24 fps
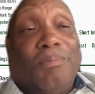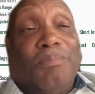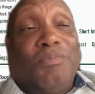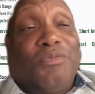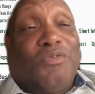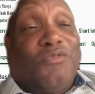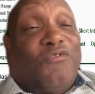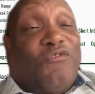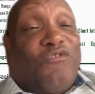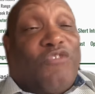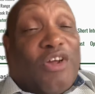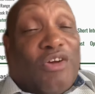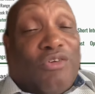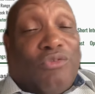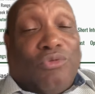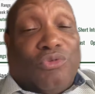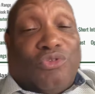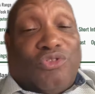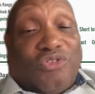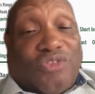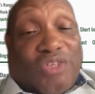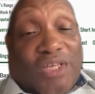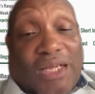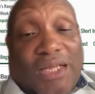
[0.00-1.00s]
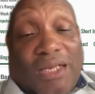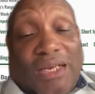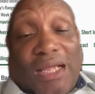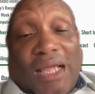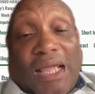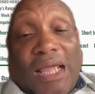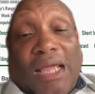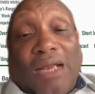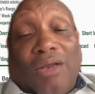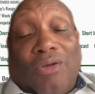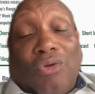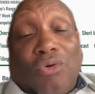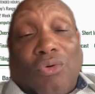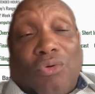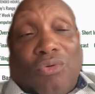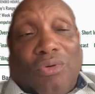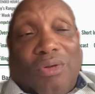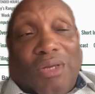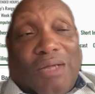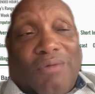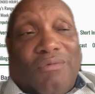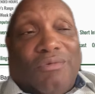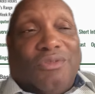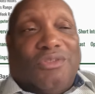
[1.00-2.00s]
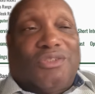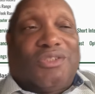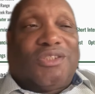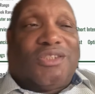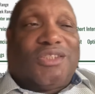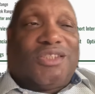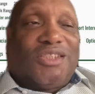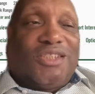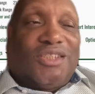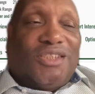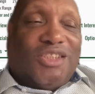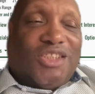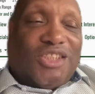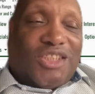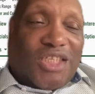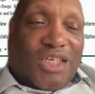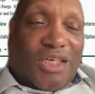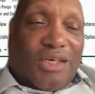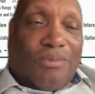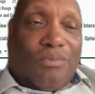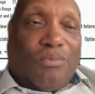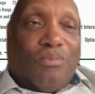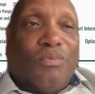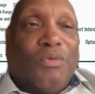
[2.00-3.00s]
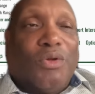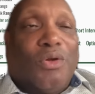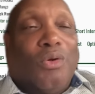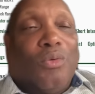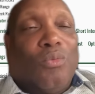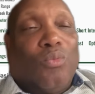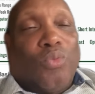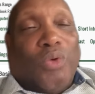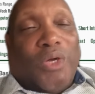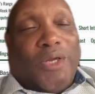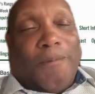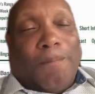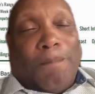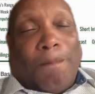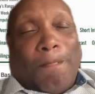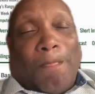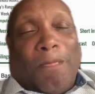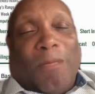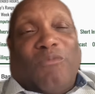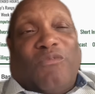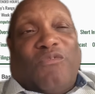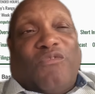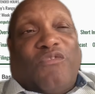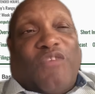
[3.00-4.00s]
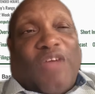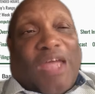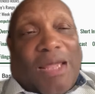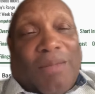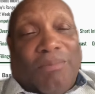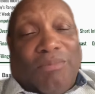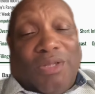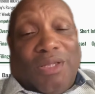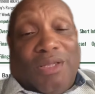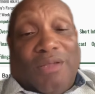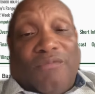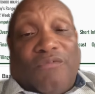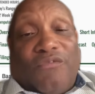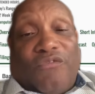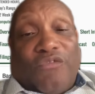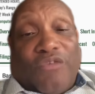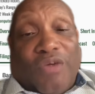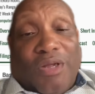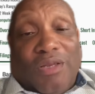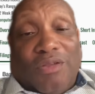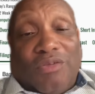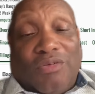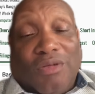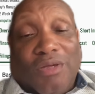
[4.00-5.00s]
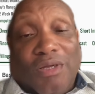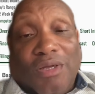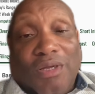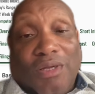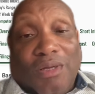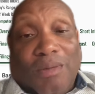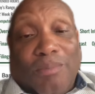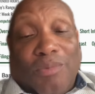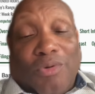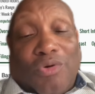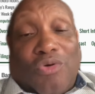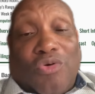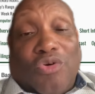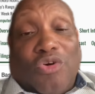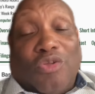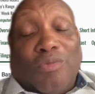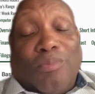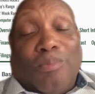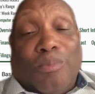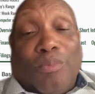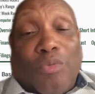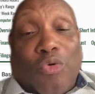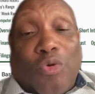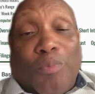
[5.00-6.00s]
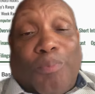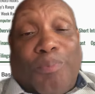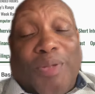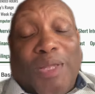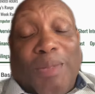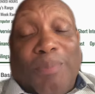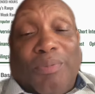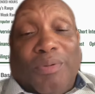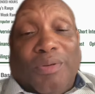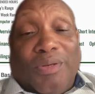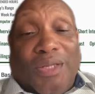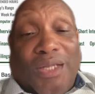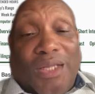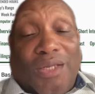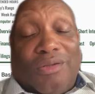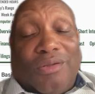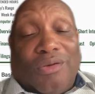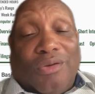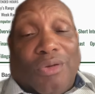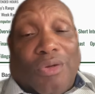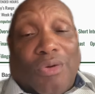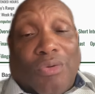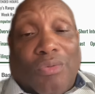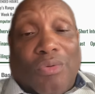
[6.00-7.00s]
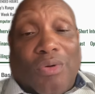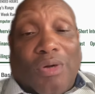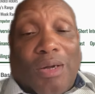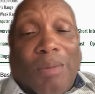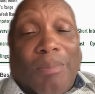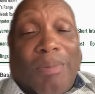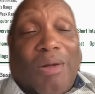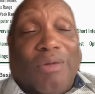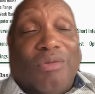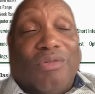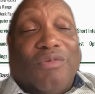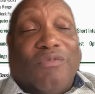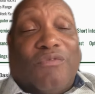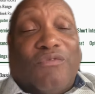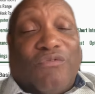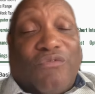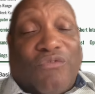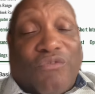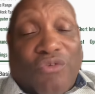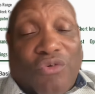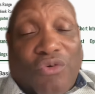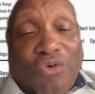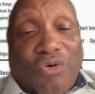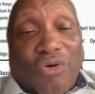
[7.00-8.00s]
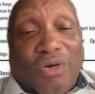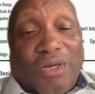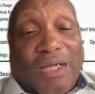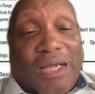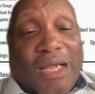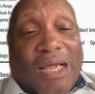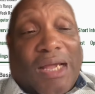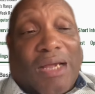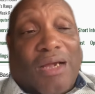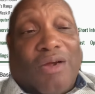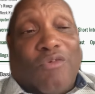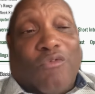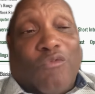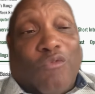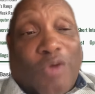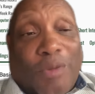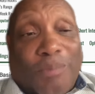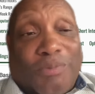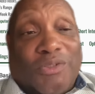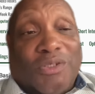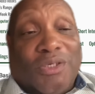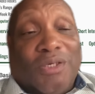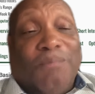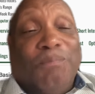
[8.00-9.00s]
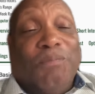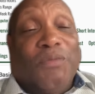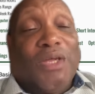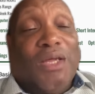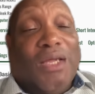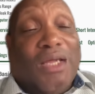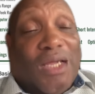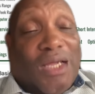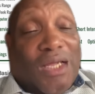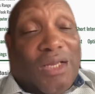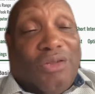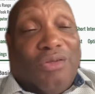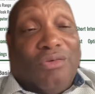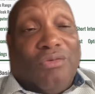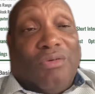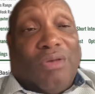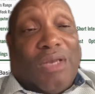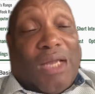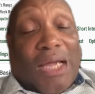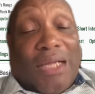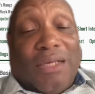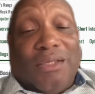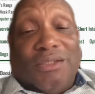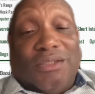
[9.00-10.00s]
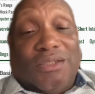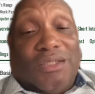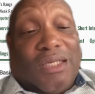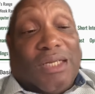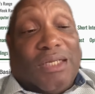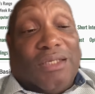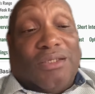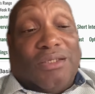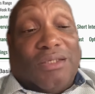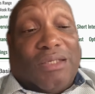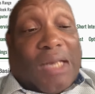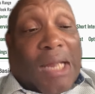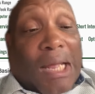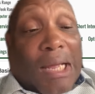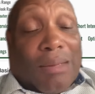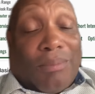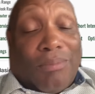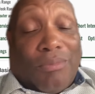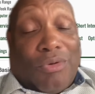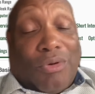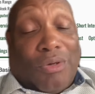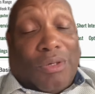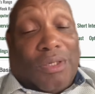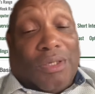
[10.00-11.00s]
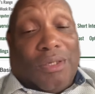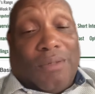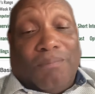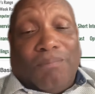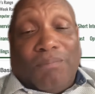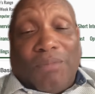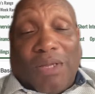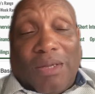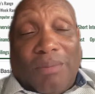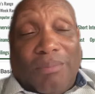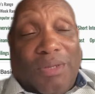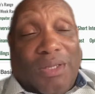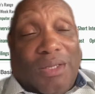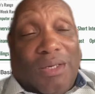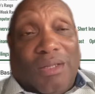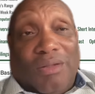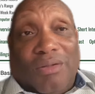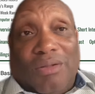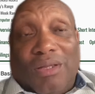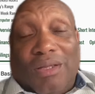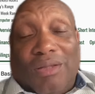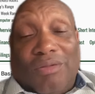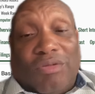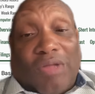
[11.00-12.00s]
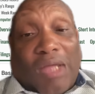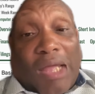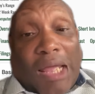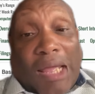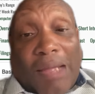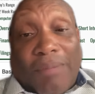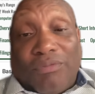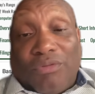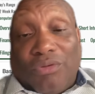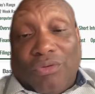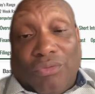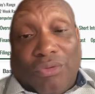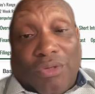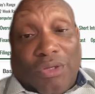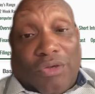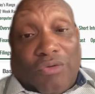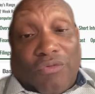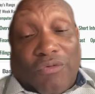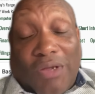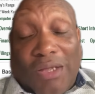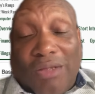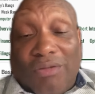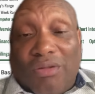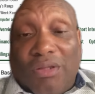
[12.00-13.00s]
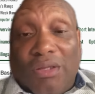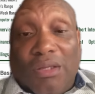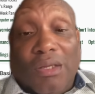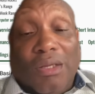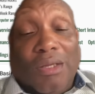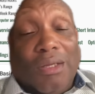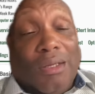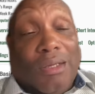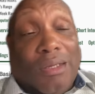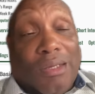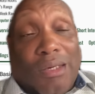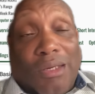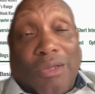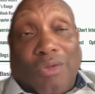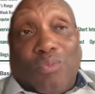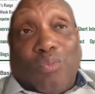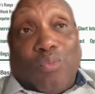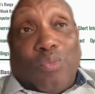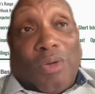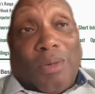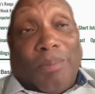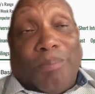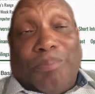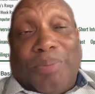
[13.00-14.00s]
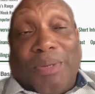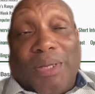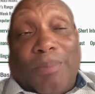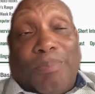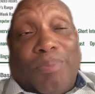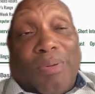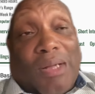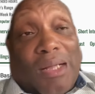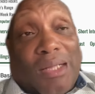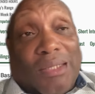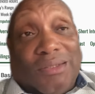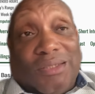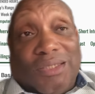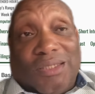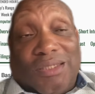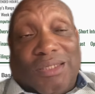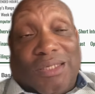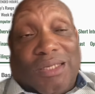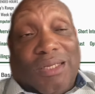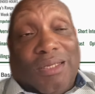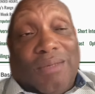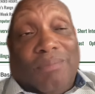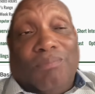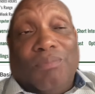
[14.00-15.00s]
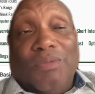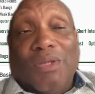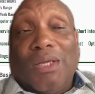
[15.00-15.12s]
federal, state, and local levels. Share them with family and friends because more people need to know about the fraud and corruption in the United States stock market. I mean, it's absolutely crazy. It is one big Ponzi scheme,